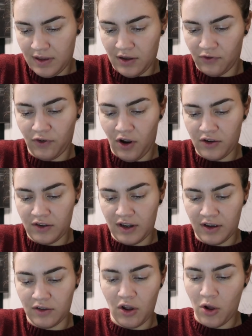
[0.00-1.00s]
This
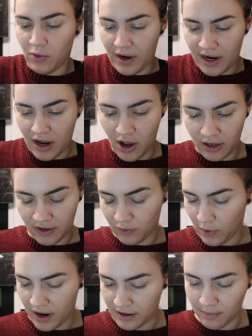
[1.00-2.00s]
frosting is already on its
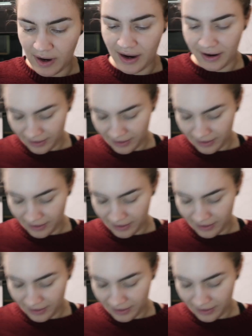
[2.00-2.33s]
way to being